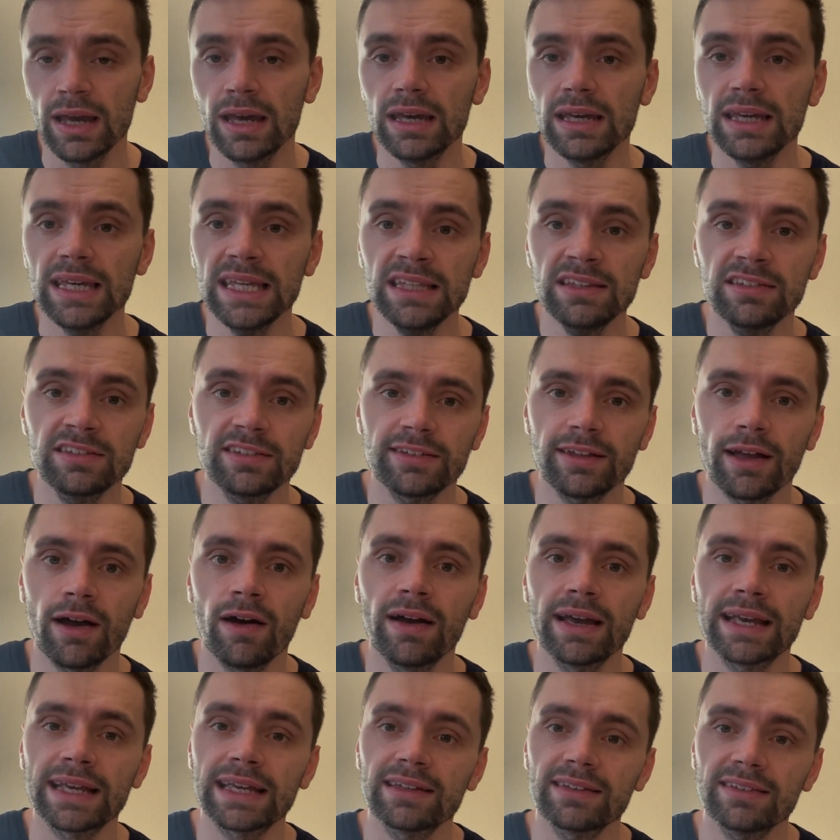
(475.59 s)
he's
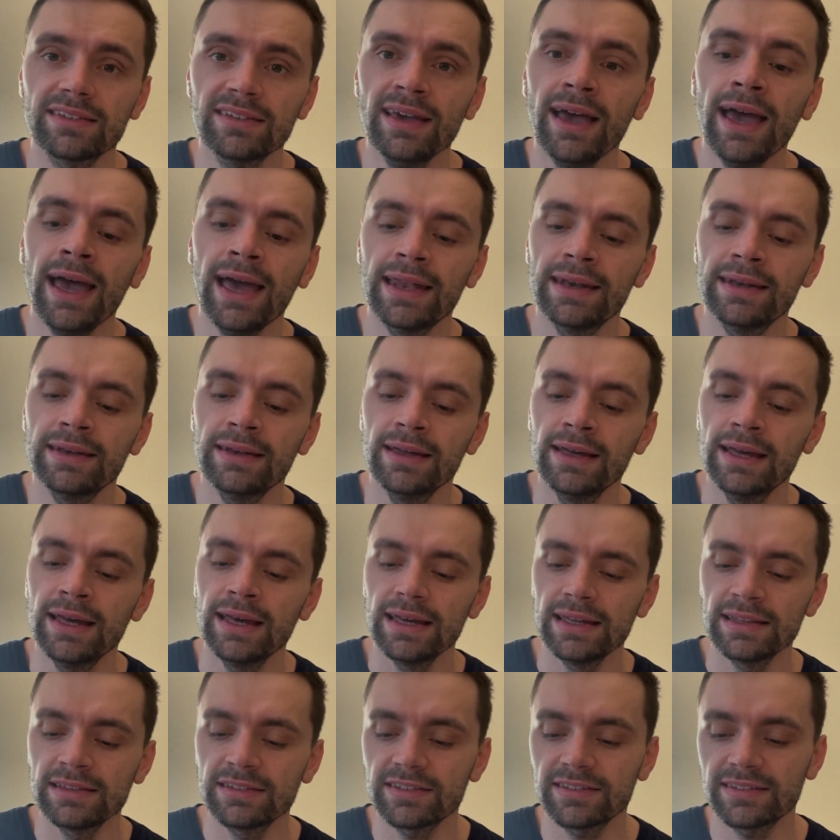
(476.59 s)
starting at 10
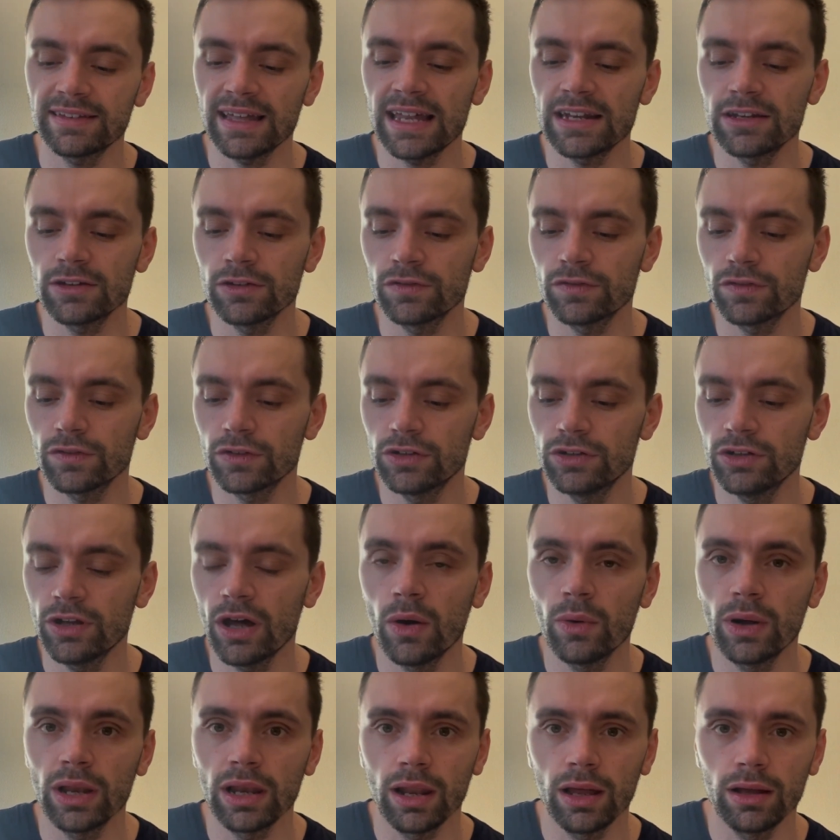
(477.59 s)
instead of
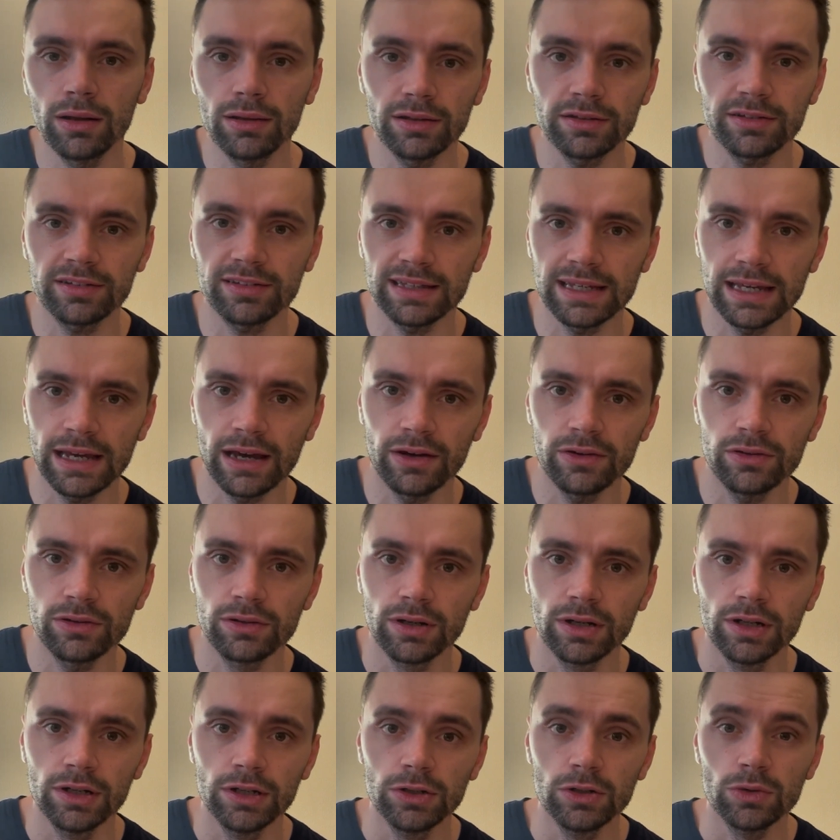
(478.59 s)
Noah Lolasio,
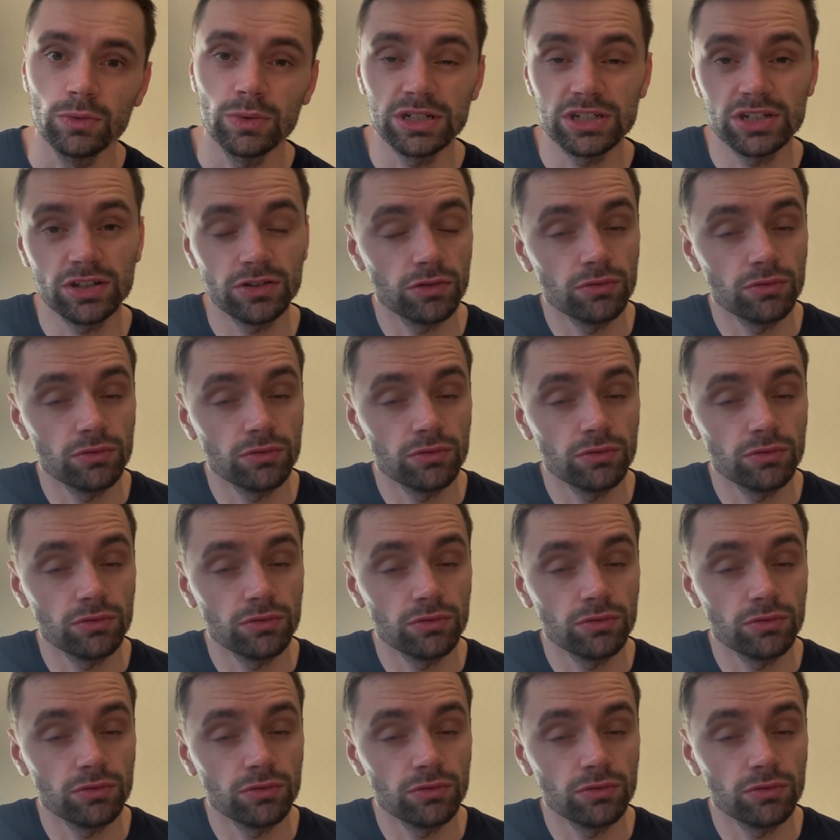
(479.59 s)
which is a